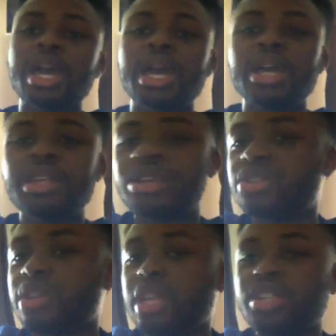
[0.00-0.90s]
And
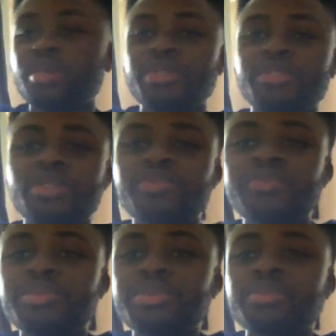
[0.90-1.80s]
sorry, that was my phone.
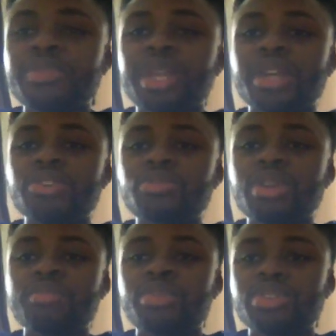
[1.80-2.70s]
Like a
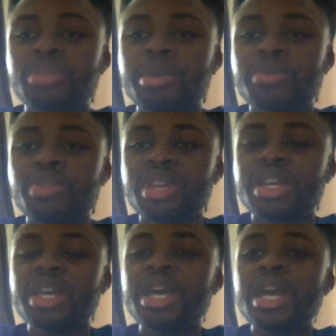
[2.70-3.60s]
strong muscle
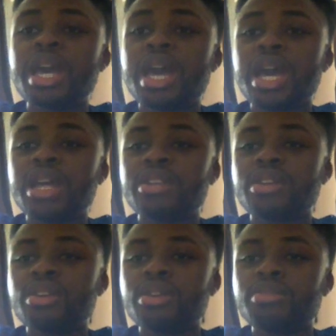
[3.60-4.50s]
memory,
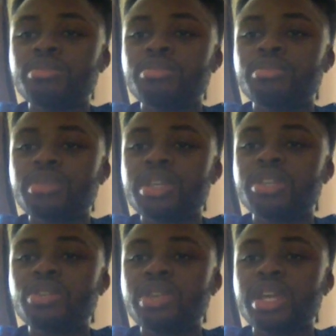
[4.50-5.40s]
and yeah,
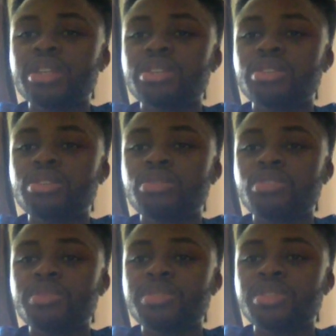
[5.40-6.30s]
you get to
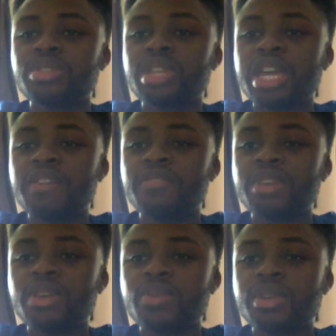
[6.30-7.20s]
grips to the game
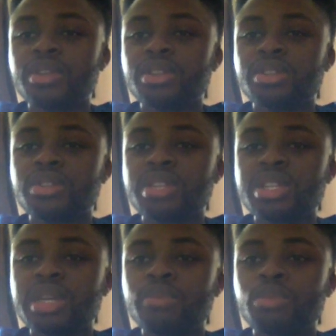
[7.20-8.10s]
very quickly. So
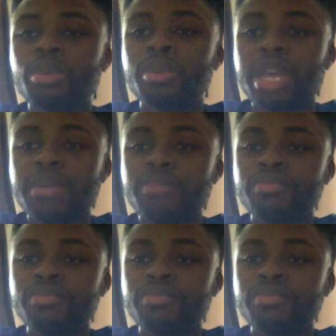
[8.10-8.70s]
take that warm-up game.